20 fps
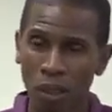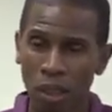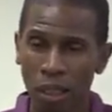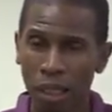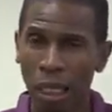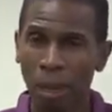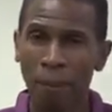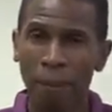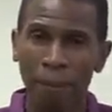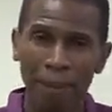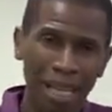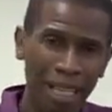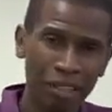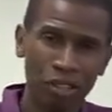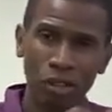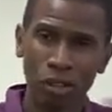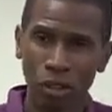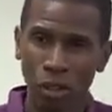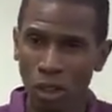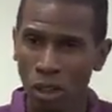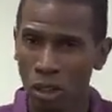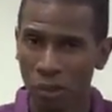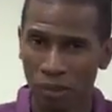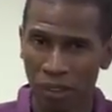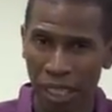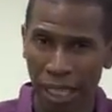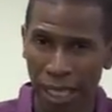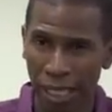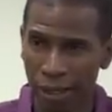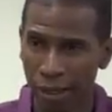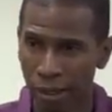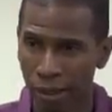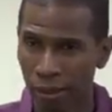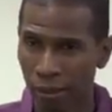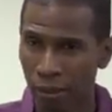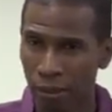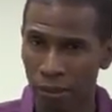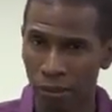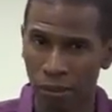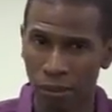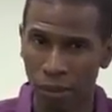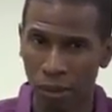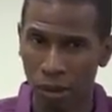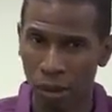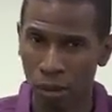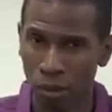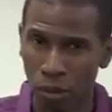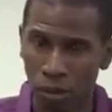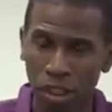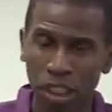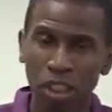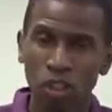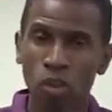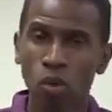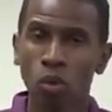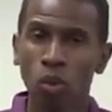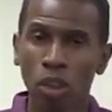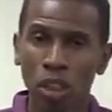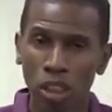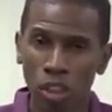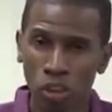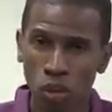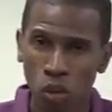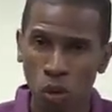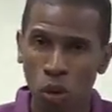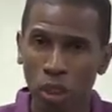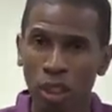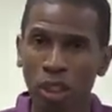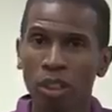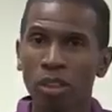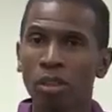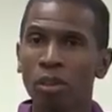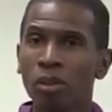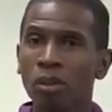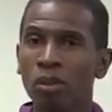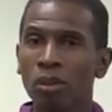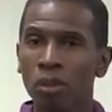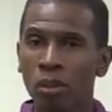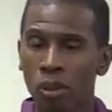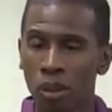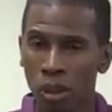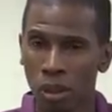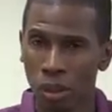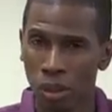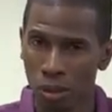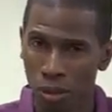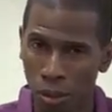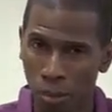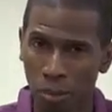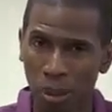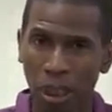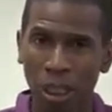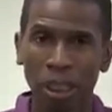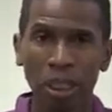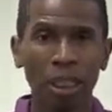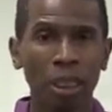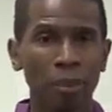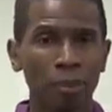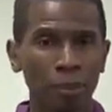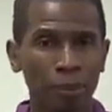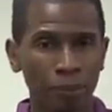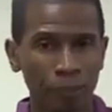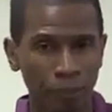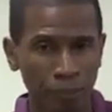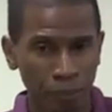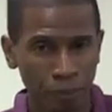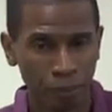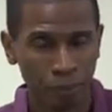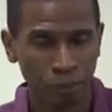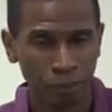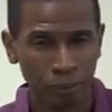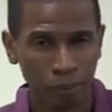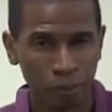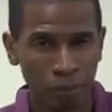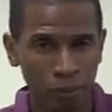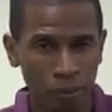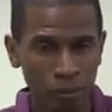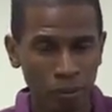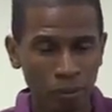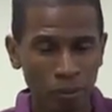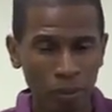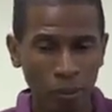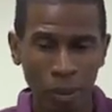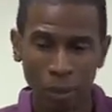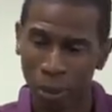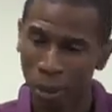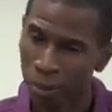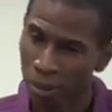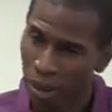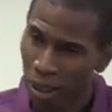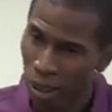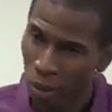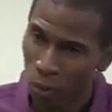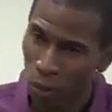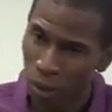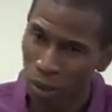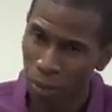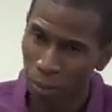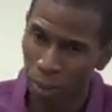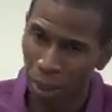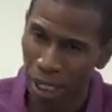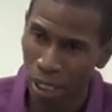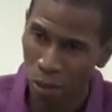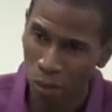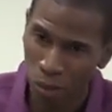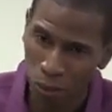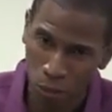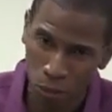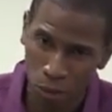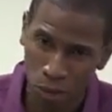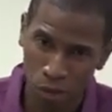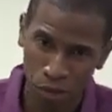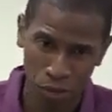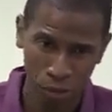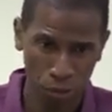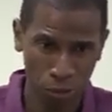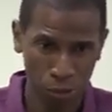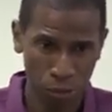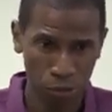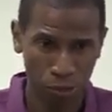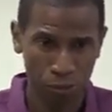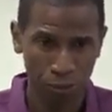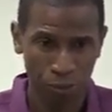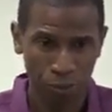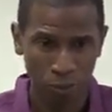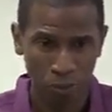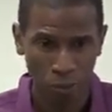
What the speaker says: And I mastered all of that. So things really started to pick up. But I'm dealing with the power of crystals.